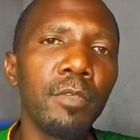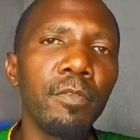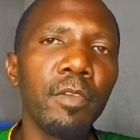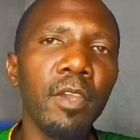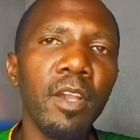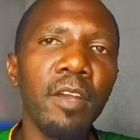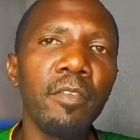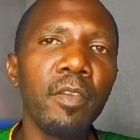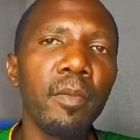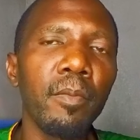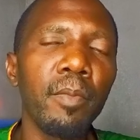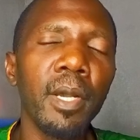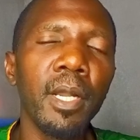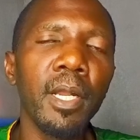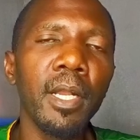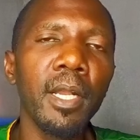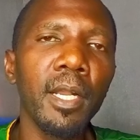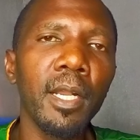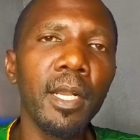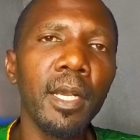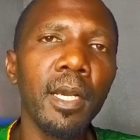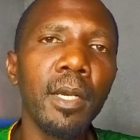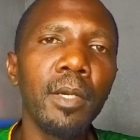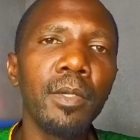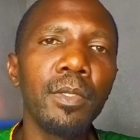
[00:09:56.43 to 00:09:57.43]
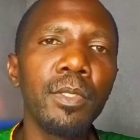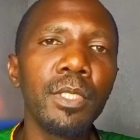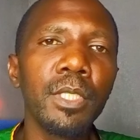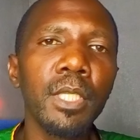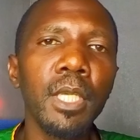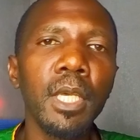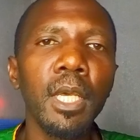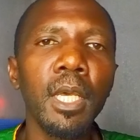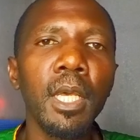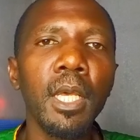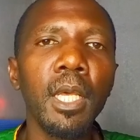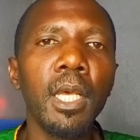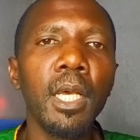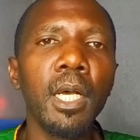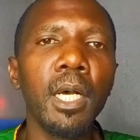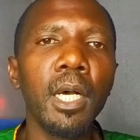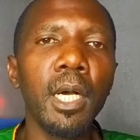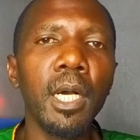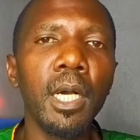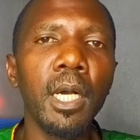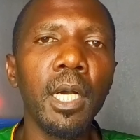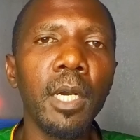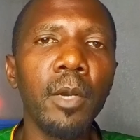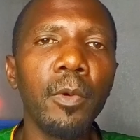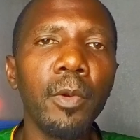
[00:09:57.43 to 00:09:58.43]
If you have a bank account,
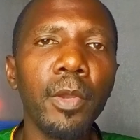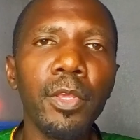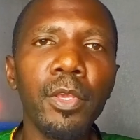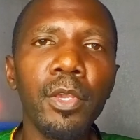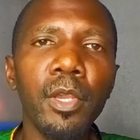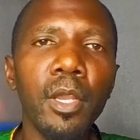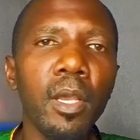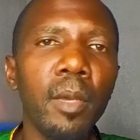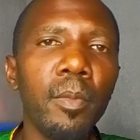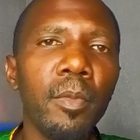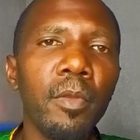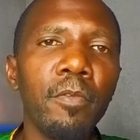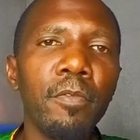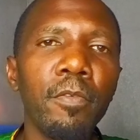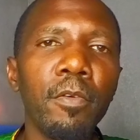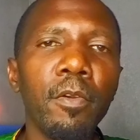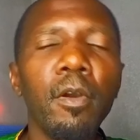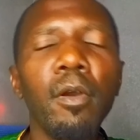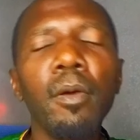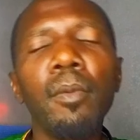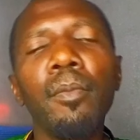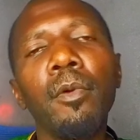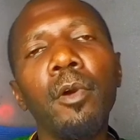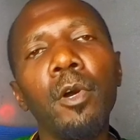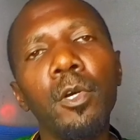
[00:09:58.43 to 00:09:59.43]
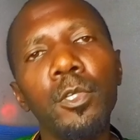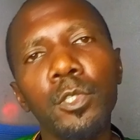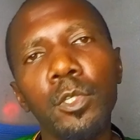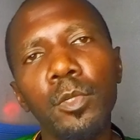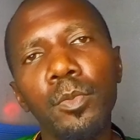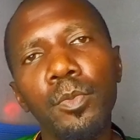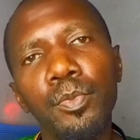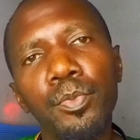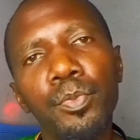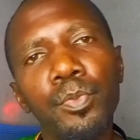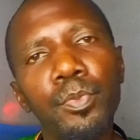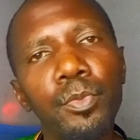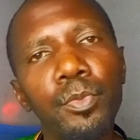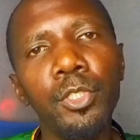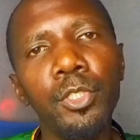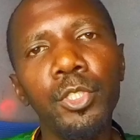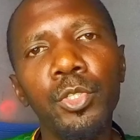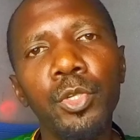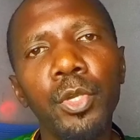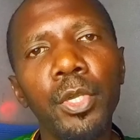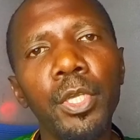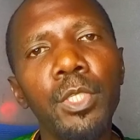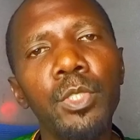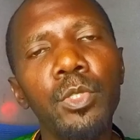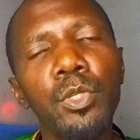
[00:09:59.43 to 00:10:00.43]
where you're coming from, also
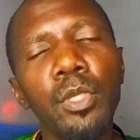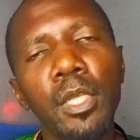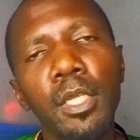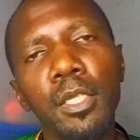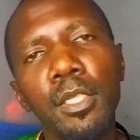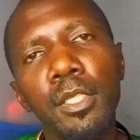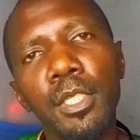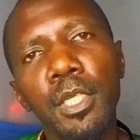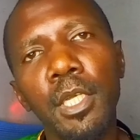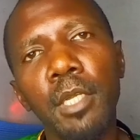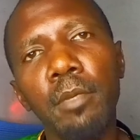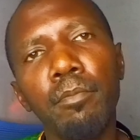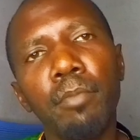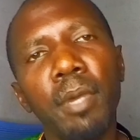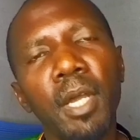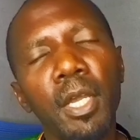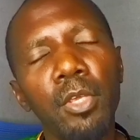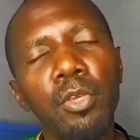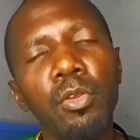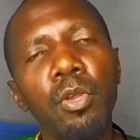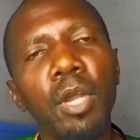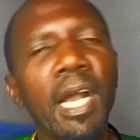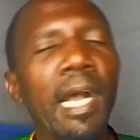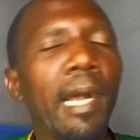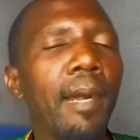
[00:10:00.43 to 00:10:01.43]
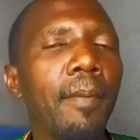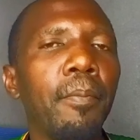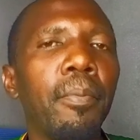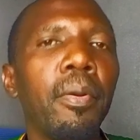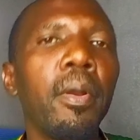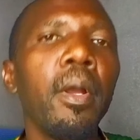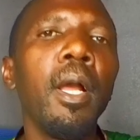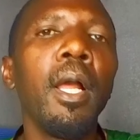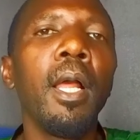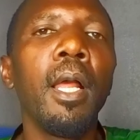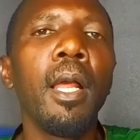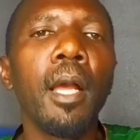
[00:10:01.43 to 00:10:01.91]
show it so that it can back you up,